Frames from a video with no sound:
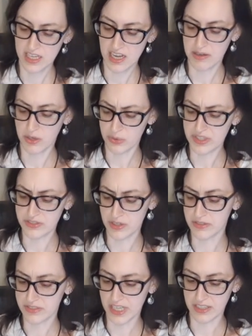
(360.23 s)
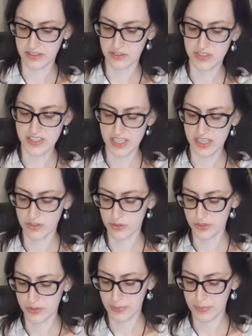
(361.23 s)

I know these are technically sandals,